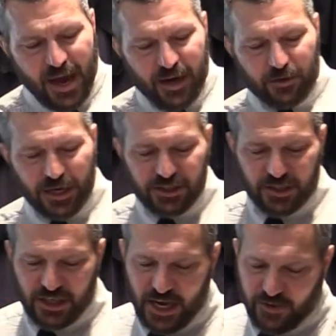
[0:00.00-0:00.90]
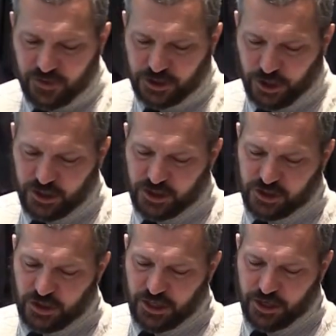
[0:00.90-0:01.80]
Christ as head of the church is
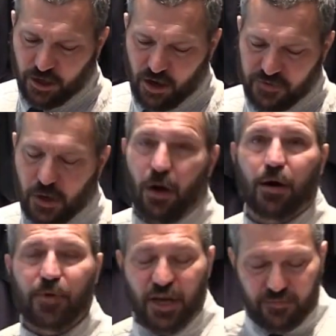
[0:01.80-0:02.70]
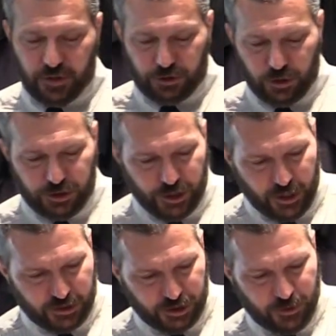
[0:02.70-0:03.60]
the leader of the army of the true
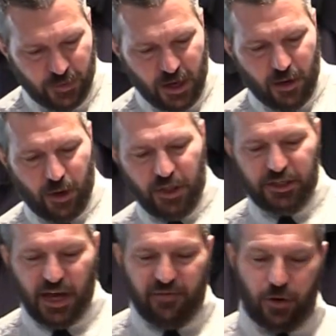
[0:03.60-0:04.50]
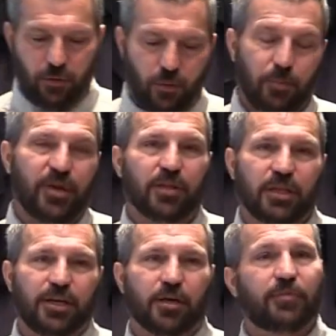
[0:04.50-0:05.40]
church, while the devil will be the
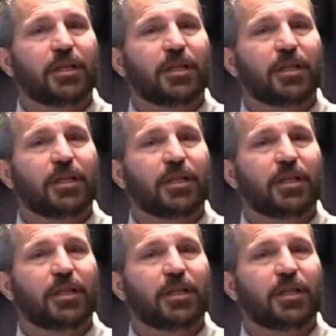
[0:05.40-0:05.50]
leader of the